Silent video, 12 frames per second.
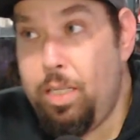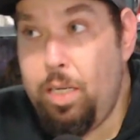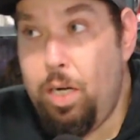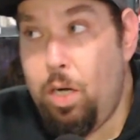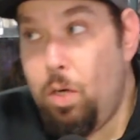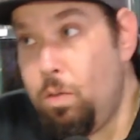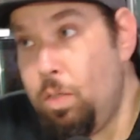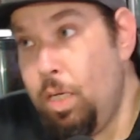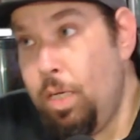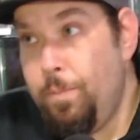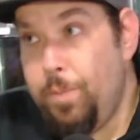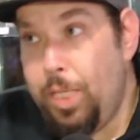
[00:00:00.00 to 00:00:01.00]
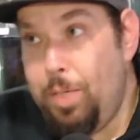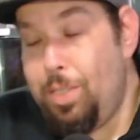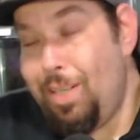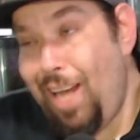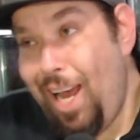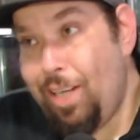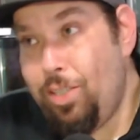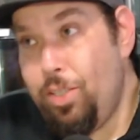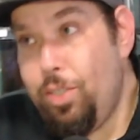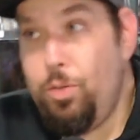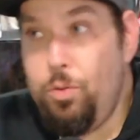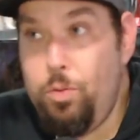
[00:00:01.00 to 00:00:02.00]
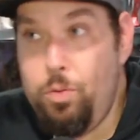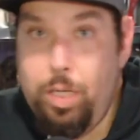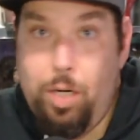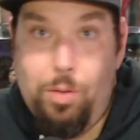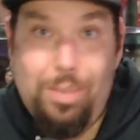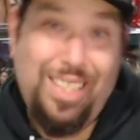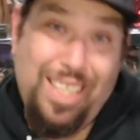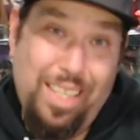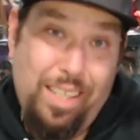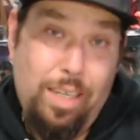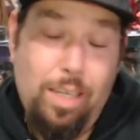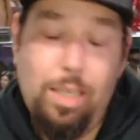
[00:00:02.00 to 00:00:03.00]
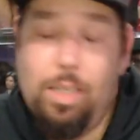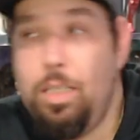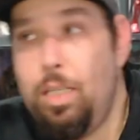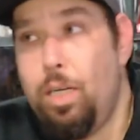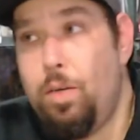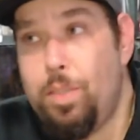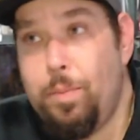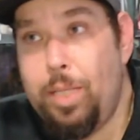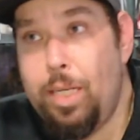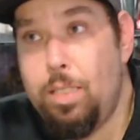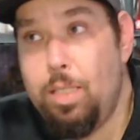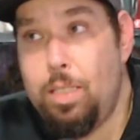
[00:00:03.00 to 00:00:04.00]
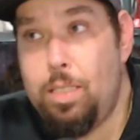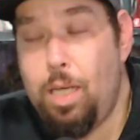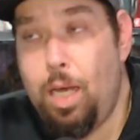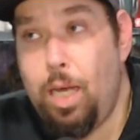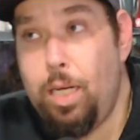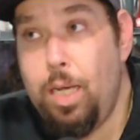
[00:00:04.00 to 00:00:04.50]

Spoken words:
know, he was an actor who, you know, did, you know, some things on the side.